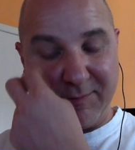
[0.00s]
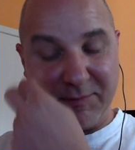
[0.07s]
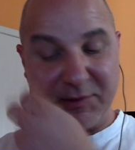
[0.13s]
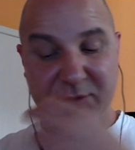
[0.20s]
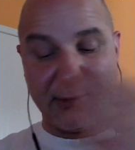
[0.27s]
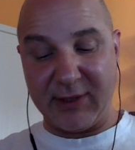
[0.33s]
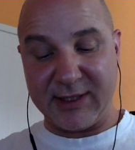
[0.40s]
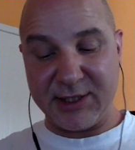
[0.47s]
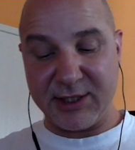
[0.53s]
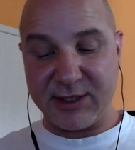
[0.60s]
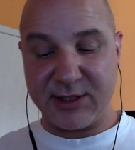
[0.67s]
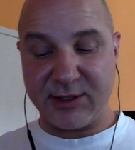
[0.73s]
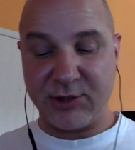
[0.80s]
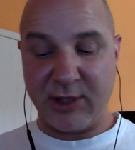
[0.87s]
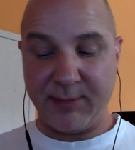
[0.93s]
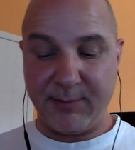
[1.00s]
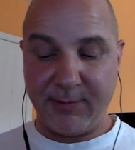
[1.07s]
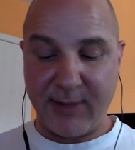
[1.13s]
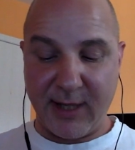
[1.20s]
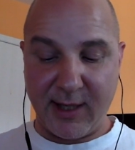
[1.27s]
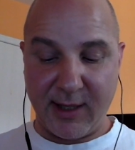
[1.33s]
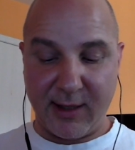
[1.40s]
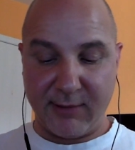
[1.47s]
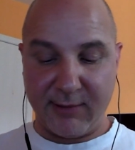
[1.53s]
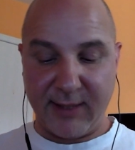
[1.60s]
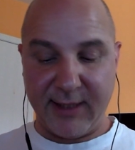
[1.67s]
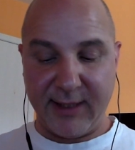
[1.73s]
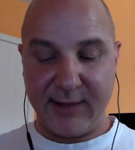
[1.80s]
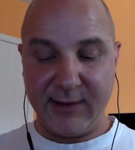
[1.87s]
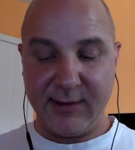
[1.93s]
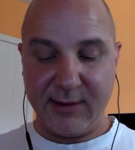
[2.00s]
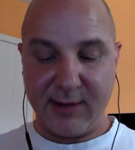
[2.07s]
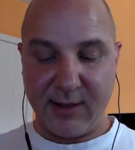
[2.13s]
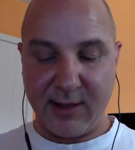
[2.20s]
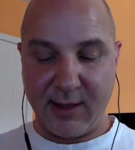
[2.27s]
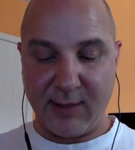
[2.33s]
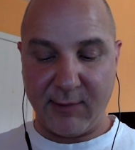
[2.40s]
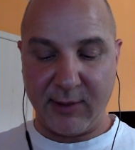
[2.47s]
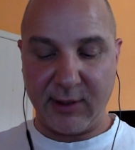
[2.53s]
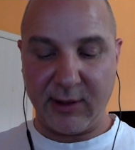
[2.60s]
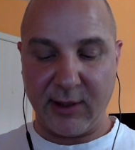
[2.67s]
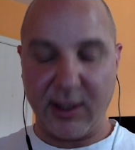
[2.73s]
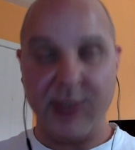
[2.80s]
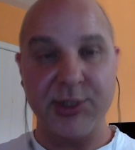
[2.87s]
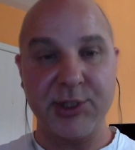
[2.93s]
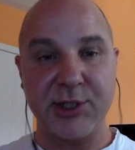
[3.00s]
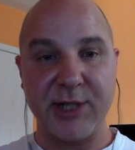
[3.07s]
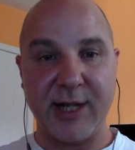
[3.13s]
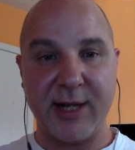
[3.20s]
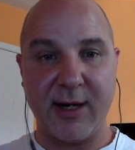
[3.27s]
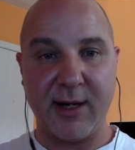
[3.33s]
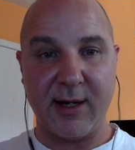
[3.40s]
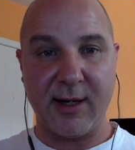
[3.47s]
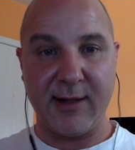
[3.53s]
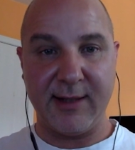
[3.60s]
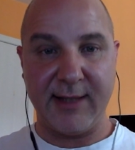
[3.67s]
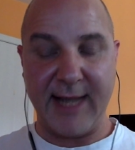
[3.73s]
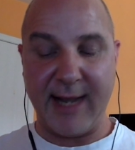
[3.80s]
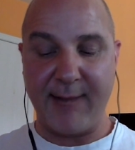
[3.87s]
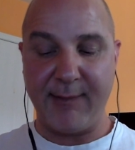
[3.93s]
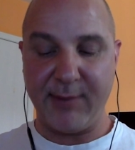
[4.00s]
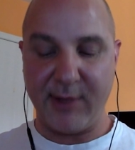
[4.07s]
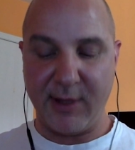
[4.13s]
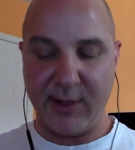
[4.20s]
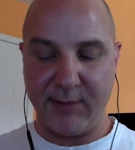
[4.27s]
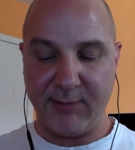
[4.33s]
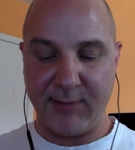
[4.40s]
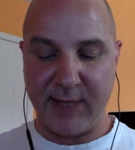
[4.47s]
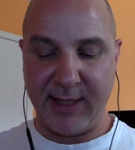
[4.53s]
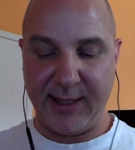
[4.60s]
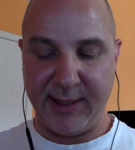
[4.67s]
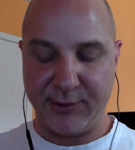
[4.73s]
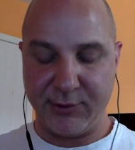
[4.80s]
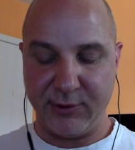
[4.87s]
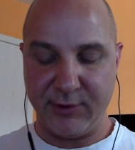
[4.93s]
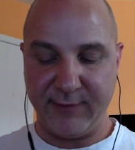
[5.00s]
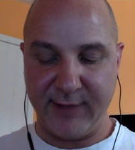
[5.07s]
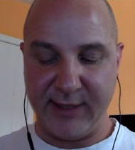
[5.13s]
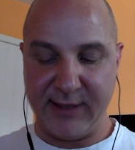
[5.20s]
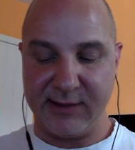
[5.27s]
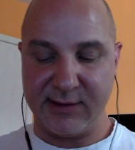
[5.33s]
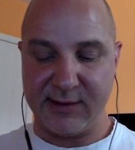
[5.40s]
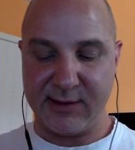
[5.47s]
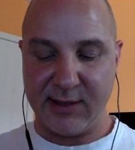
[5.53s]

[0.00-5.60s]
So let's just jump right in. We're going to launch the app on my Android device.